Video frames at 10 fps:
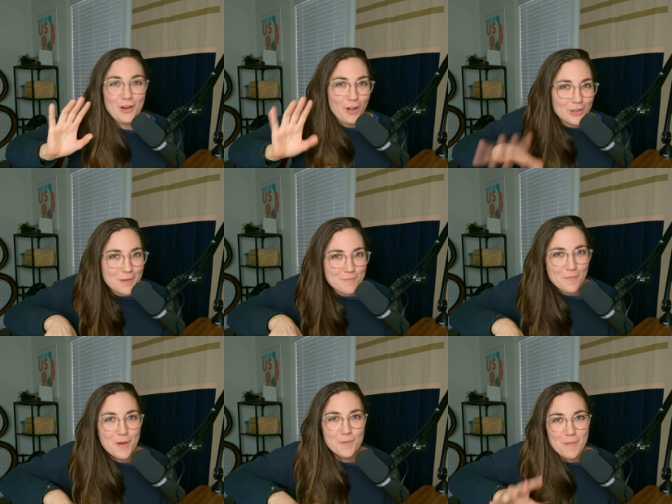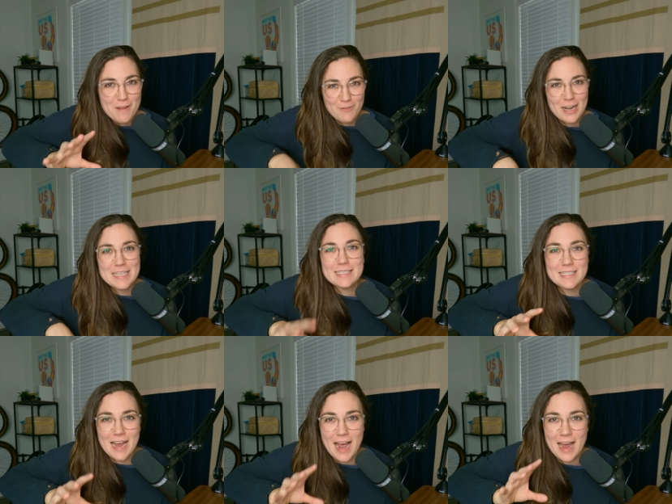called up my
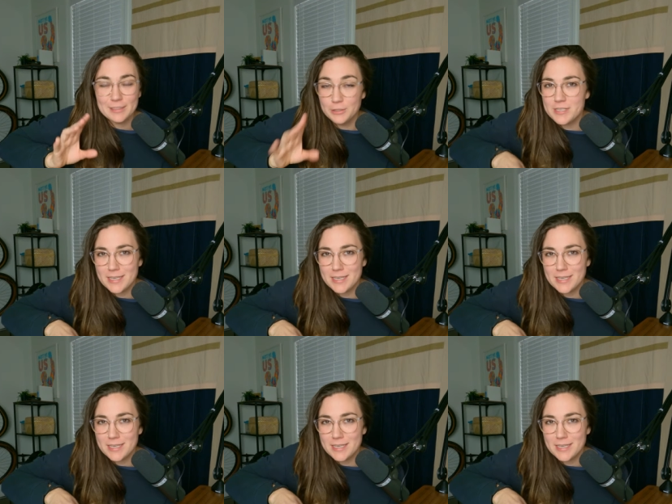friends at Loose